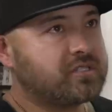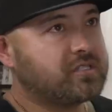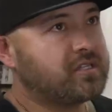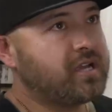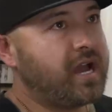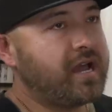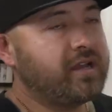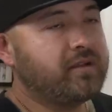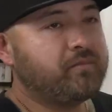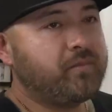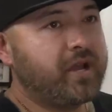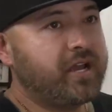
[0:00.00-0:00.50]

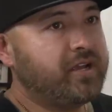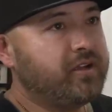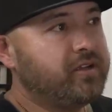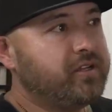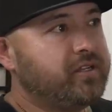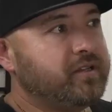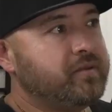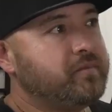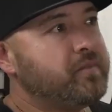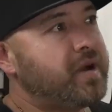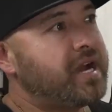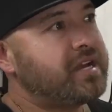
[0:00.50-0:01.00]
kind of my
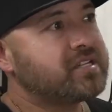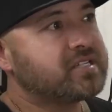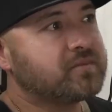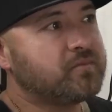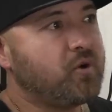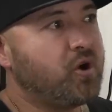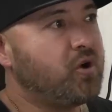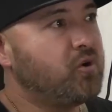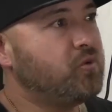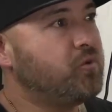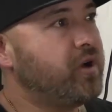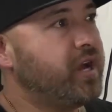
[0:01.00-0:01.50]
in my
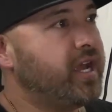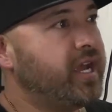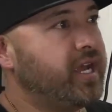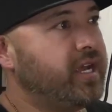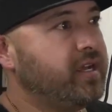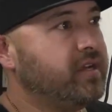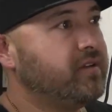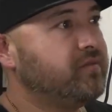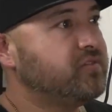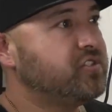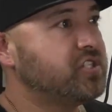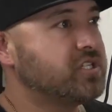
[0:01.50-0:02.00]
small way
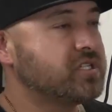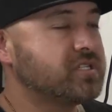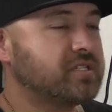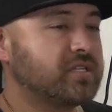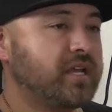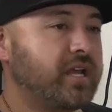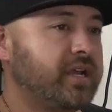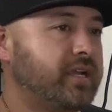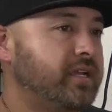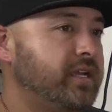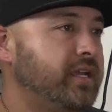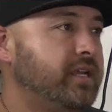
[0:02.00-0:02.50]
of just
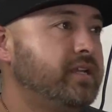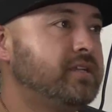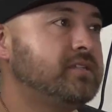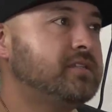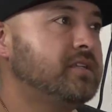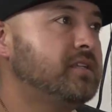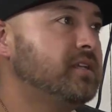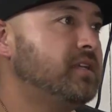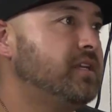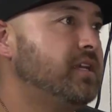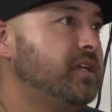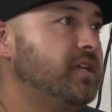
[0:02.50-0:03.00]
like getting yeah. to
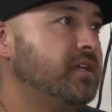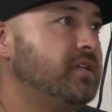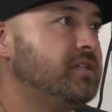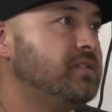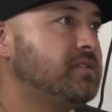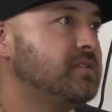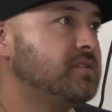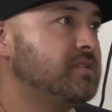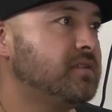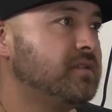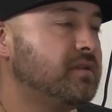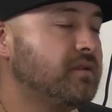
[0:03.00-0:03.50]
the kids
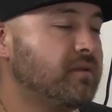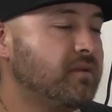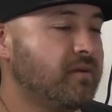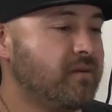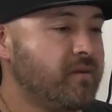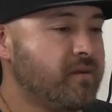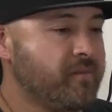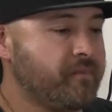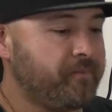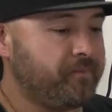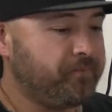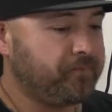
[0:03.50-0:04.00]
and yeah,
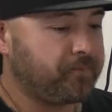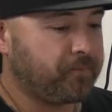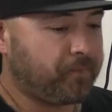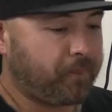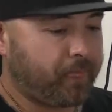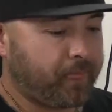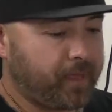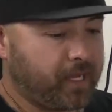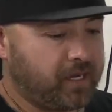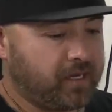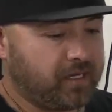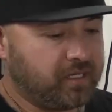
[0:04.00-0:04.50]

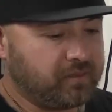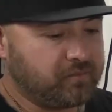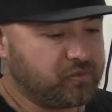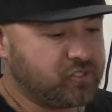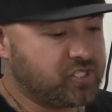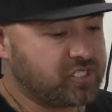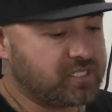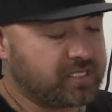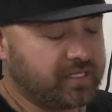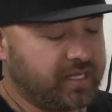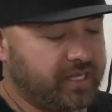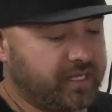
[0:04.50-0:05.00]
um,
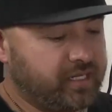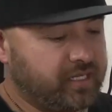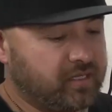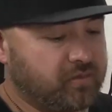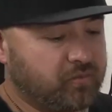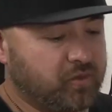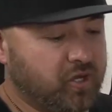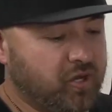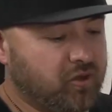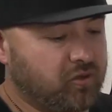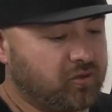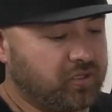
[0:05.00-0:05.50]
just letting them
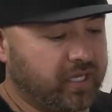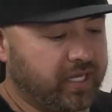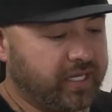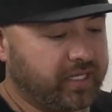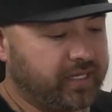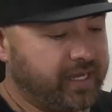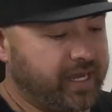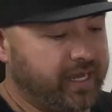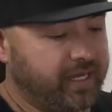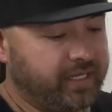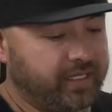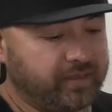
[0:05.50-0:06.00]
know like,
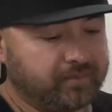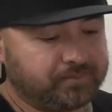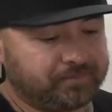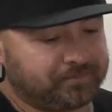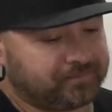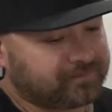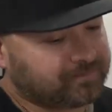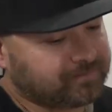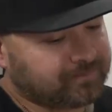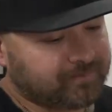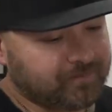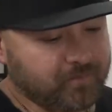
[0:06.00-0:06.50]
hey,
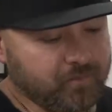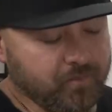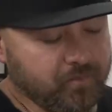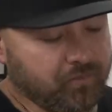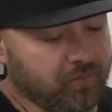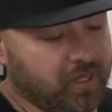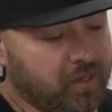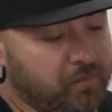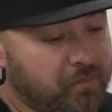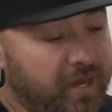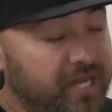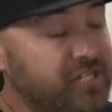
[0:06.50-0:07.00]

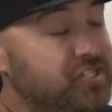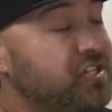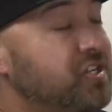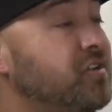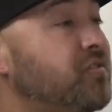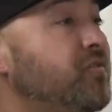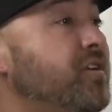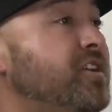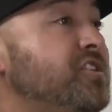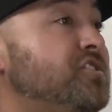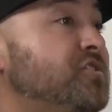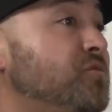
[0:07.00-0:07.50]
my
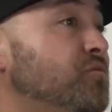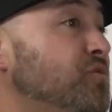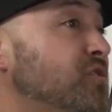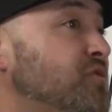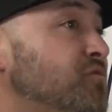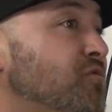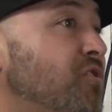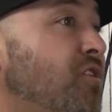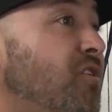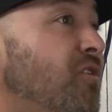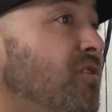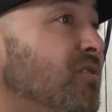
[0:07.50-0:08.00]
generation was
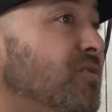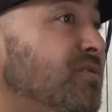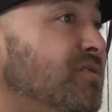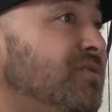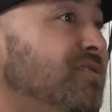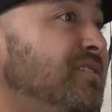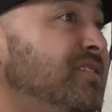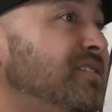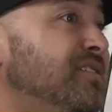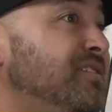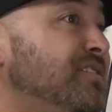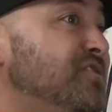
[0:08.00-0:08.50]
wrong.
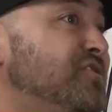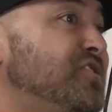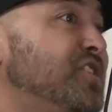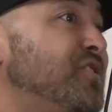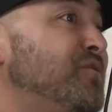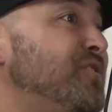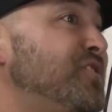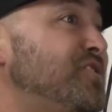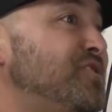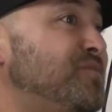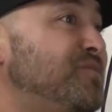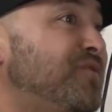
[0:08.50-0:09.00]
Mm-hmm. The
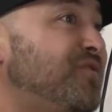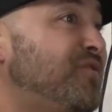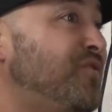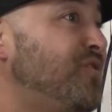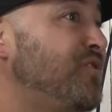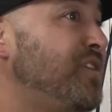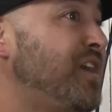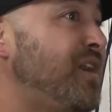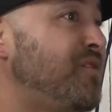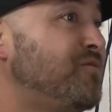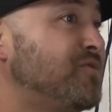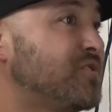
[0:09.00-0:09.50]
generation before
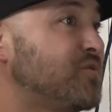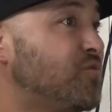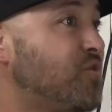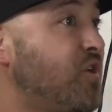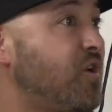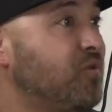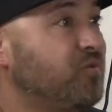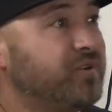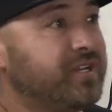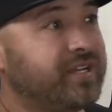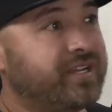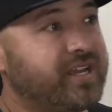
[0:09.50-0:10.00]
that was wrong
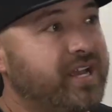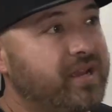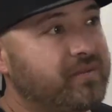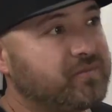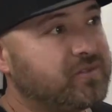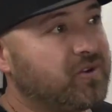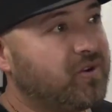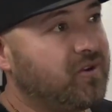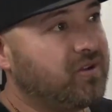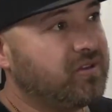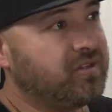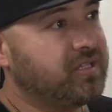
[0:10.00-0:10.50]
when it came to
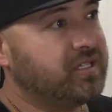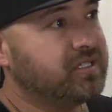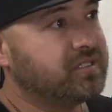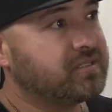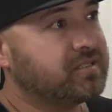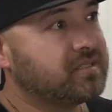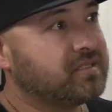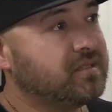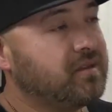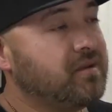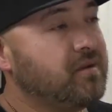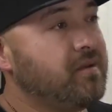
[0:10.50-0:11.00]
all this.
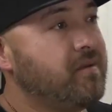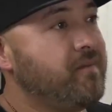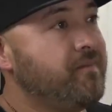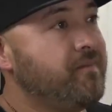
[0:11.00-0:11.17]
Yeah,